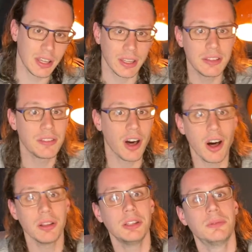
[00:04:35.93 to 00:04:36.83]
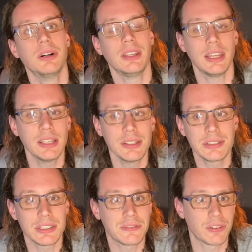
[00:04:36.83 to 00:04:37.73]
in the Hollywood Hills
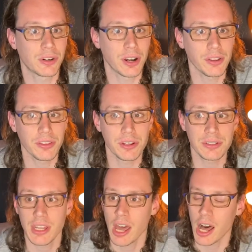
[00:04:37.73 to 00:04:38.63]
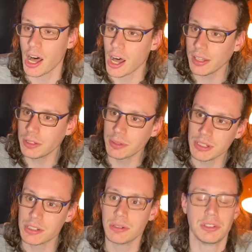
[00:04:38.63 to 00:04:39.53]
is for all those Hollywood
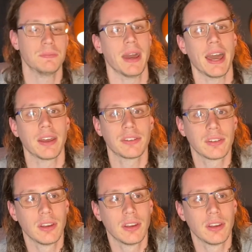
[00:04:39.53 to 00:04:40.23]
douchebags.